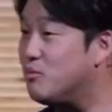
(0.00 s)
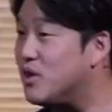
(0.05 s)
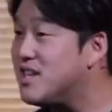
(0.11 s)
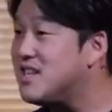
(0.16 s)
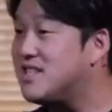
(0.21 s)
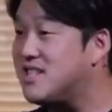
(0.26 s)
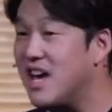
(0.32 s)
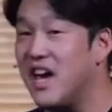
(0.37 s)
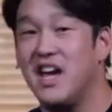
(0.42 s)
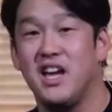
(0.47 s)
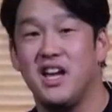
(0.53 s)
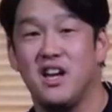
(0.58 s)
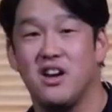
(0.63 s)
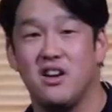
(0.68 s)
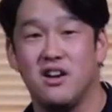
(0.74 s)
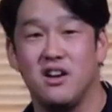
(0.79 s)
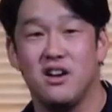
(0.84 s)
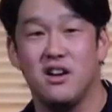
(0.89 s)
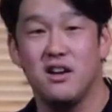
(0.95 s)
What he's saying
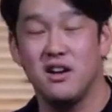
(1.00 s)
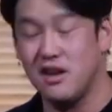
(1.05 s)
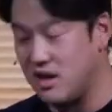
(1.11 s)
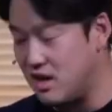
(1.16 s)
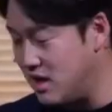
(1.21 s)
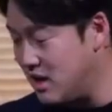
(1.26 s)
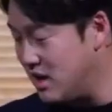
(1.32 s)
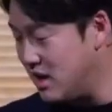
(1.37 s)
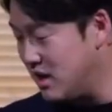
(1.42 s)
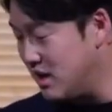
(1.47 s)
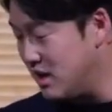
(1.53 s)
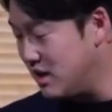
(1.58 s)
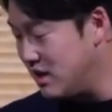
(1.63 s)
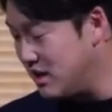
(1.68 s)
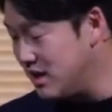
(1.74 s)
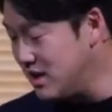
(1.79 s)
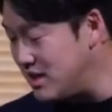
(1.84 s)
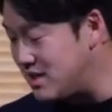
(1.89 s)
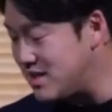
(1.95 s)
here?
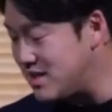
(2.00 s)
He's